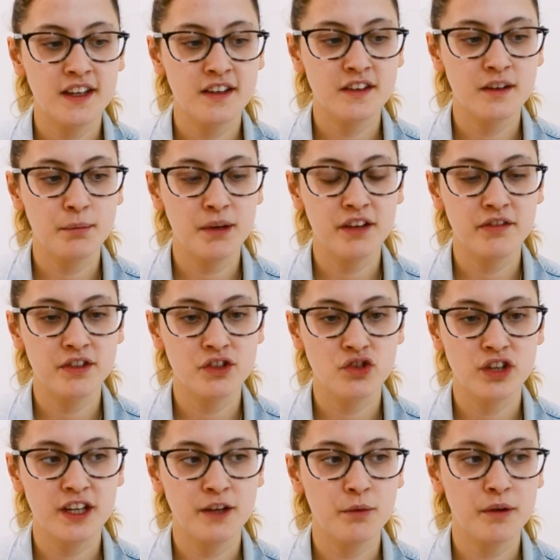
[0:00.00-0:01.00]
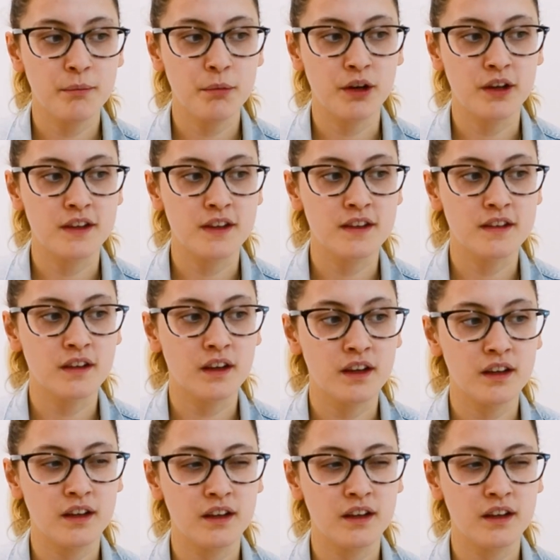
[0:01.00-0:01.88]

is a bit of a tricky one because it's like